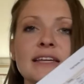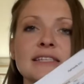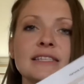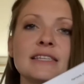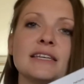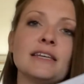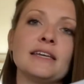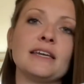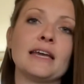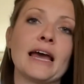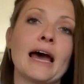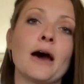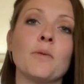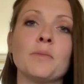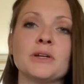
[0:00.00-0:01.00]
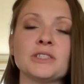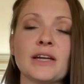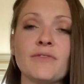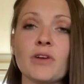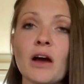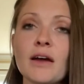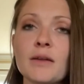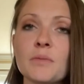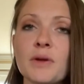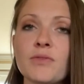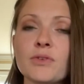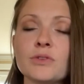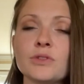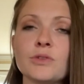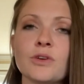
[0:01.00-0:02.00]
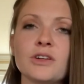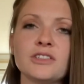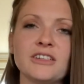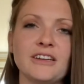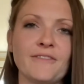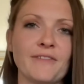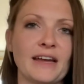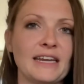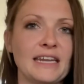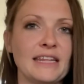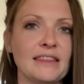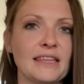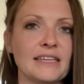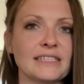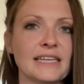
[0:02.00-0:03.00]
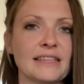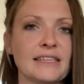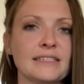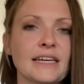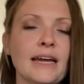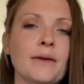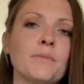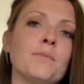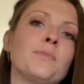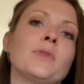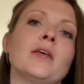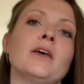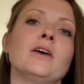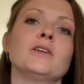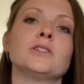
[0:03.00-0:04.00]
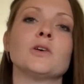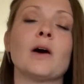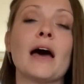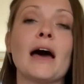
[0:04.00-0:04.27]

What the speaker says: see how much I've got in my food storage and if I need things at the time. So